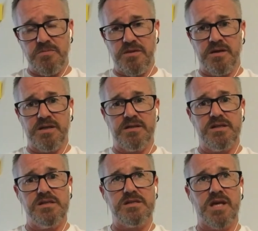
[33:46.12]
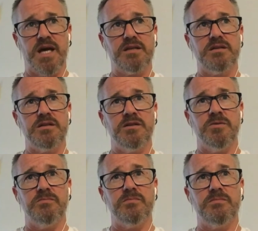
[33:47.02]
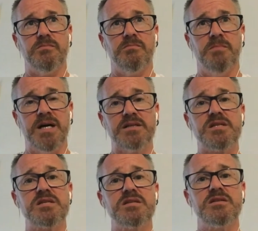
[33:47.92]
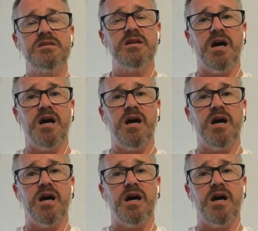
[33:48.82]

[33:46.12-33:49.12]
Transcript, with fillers: thing is that, you know, monks